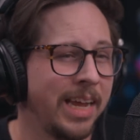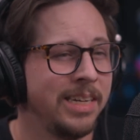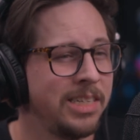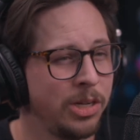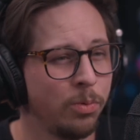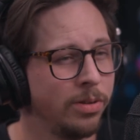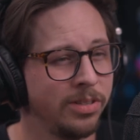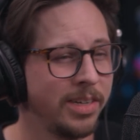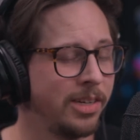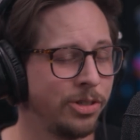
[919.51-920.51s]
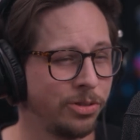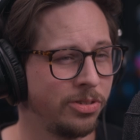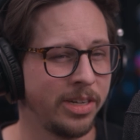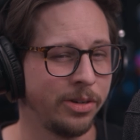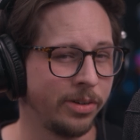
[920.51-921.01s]
NT1 Signature
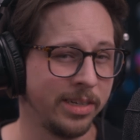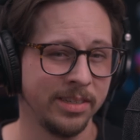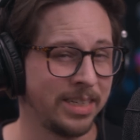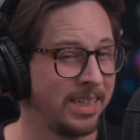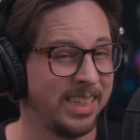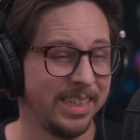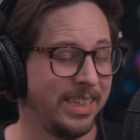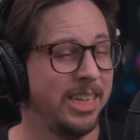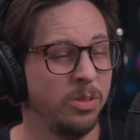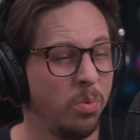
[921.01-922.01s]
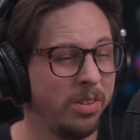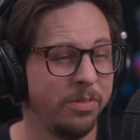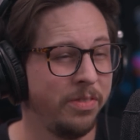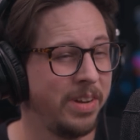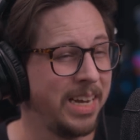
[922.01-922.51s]
Series is
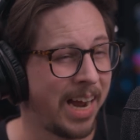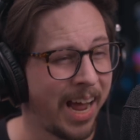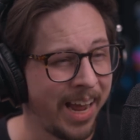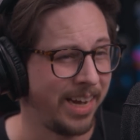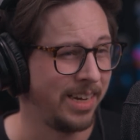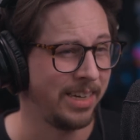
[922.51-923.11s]
$159.